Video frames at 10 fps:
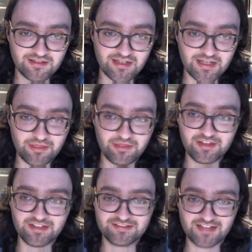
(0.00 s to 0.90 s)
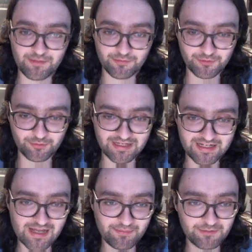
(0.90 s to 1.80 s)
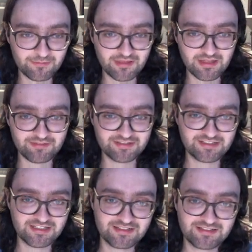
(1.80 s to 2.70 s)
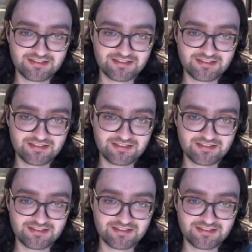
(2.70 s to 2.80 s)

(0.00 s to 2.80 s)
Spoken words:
And this I'm really happy with having seen.